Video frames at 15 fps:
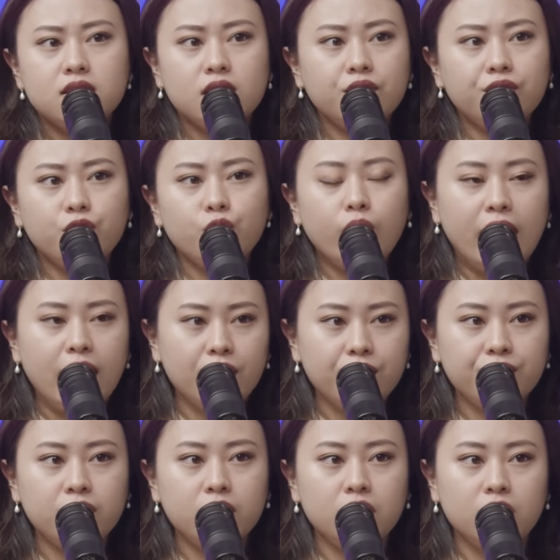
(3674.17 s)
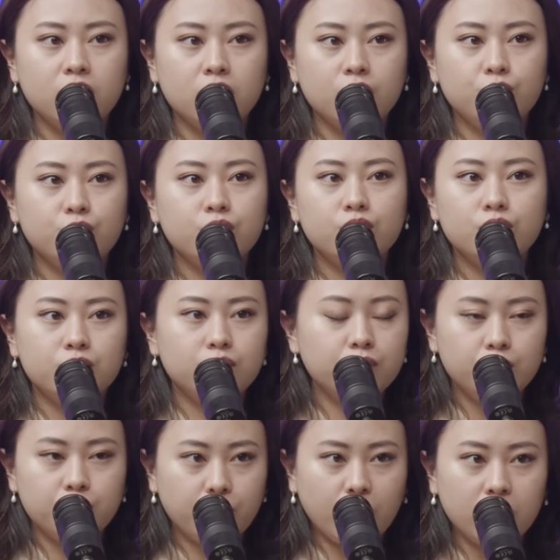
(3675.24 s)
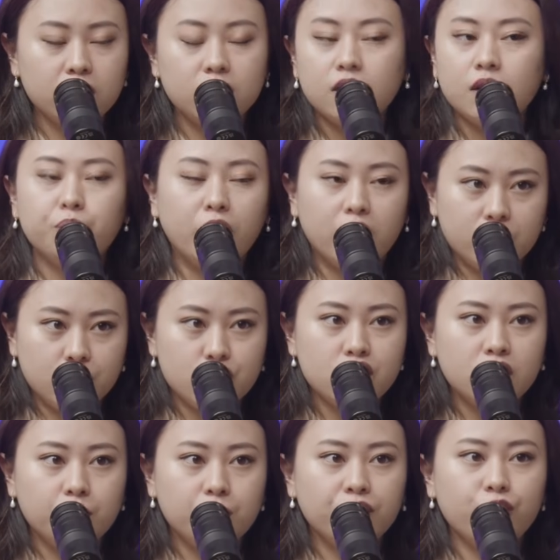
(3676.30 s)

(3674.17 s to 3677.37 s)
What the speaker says: if you have a partnership,